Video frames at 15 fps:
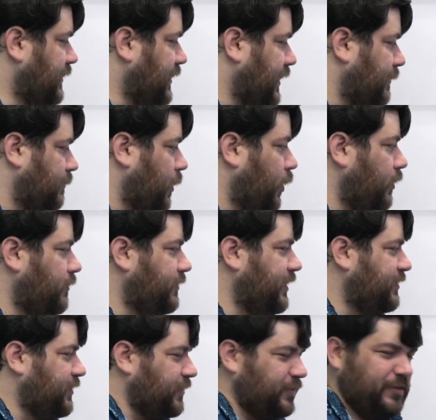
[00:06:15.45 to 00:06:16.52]
All of
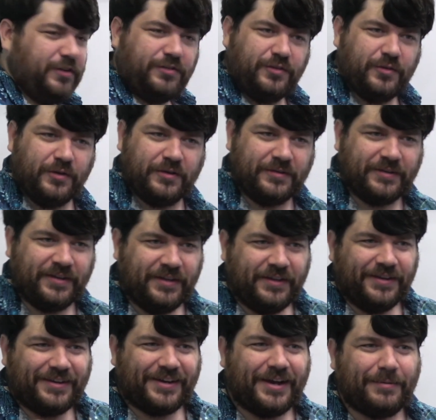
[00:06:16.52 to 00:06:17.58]
this is just a
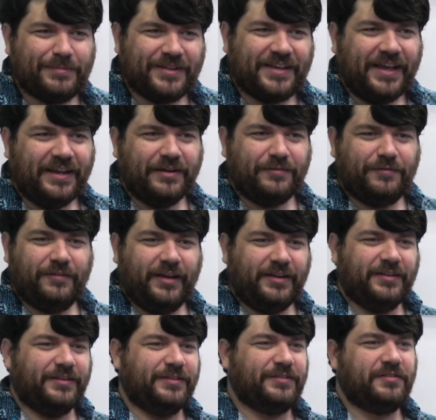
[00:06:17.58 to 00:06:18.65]
complicated fit
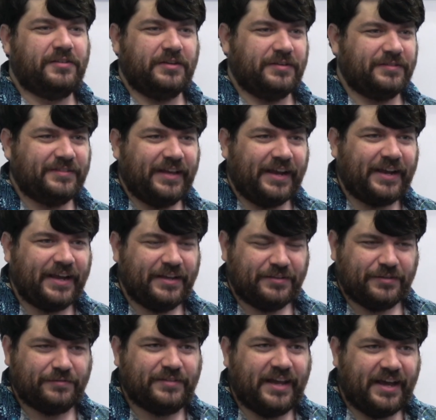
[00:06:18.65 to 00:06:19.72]
to
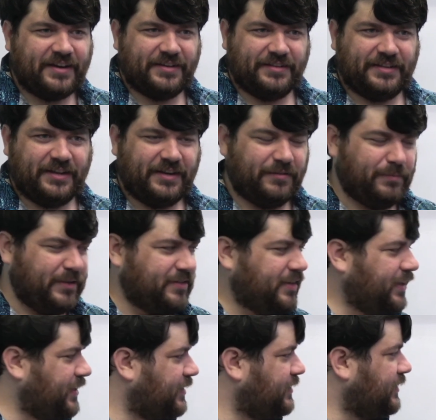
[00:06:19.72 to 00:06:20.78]
decades of data that have been
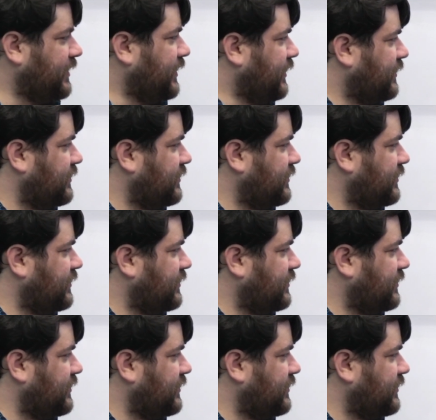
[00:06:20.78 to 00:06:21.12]
taken